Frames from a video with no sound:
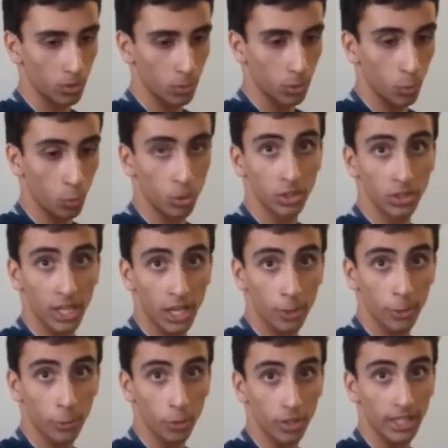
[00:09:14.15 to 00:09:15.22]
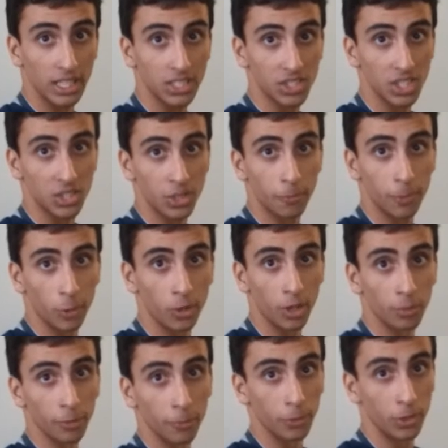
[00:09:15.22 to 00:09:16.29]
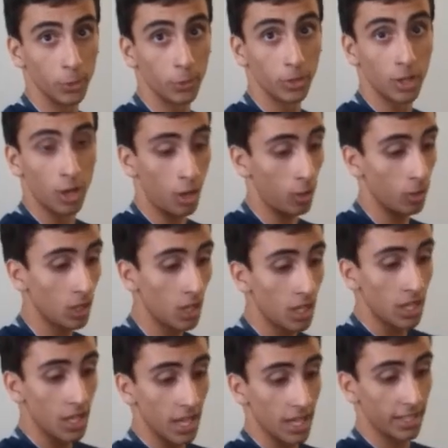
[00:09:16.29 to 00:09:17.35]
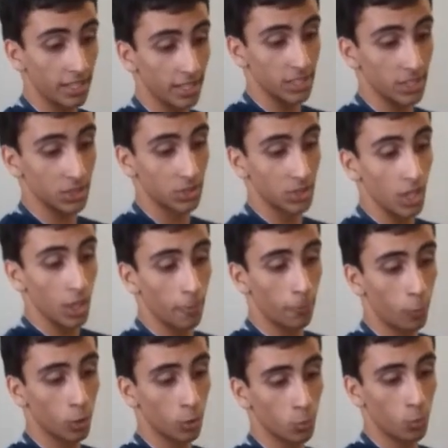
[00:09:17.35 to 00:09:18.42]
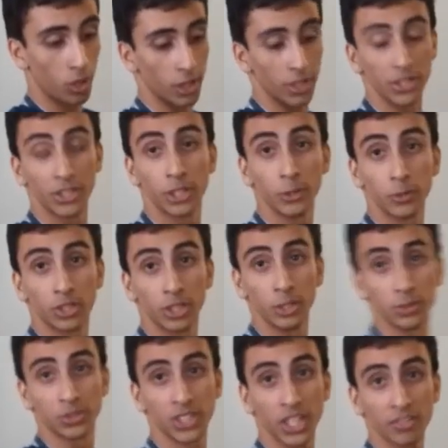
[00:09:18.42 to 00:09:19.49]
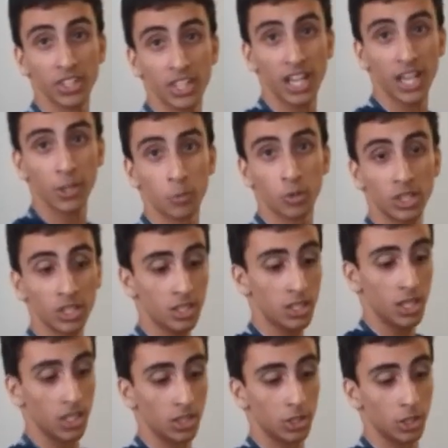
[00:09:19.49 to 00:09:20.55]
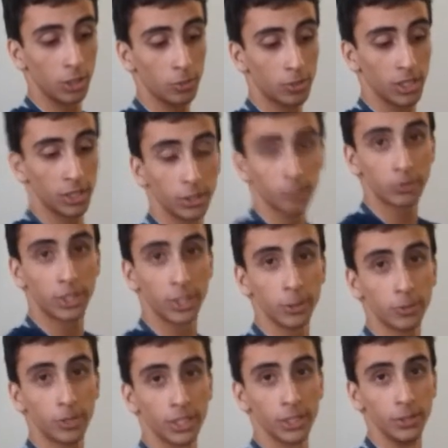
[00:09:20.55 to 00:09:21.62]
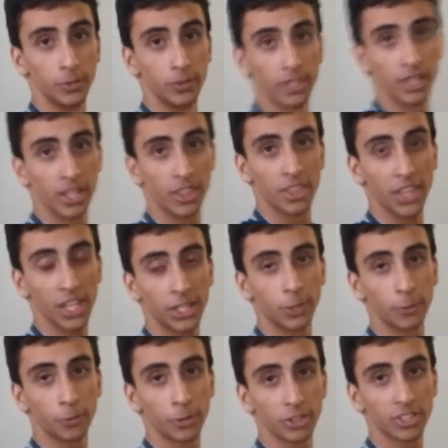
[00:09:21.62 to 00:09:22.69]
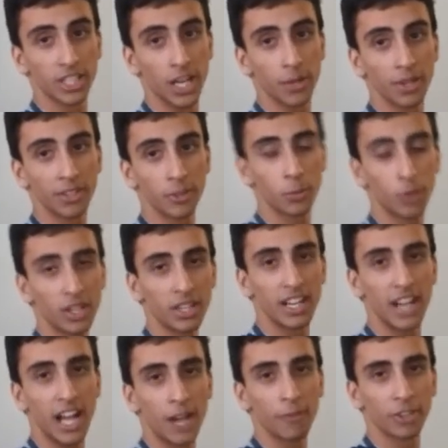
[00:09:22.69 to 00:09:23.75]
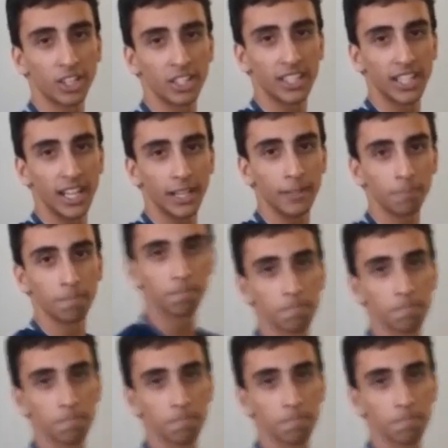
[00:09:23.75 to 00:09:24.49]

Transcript: the World Health Organization phone number for you to call. And it is 4122791 2222. Thank you for your time, everyone, and have a good day.